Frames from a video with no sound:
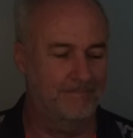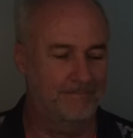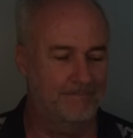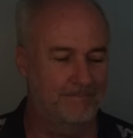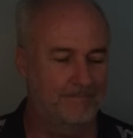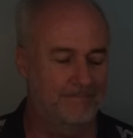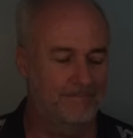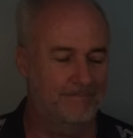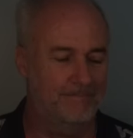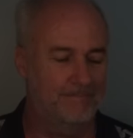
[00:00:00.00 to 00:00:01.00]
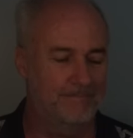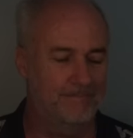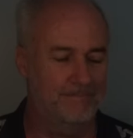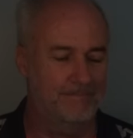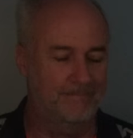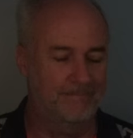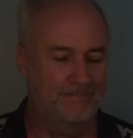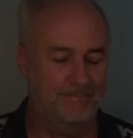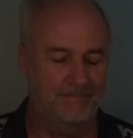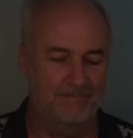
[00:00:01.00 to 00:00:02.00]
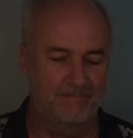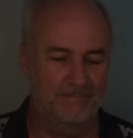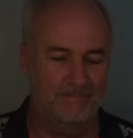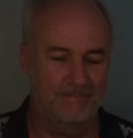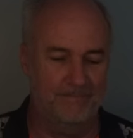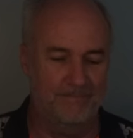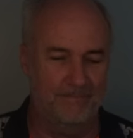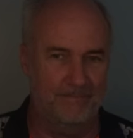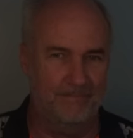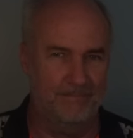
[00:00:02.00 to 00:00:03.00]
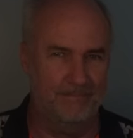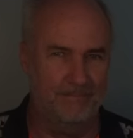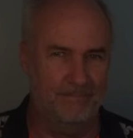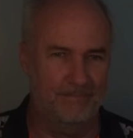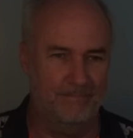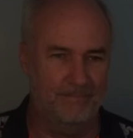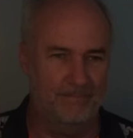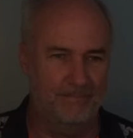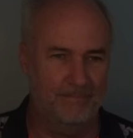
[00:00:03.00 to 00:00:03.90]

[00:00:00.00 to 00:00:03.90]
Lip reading: The person shown says nothing.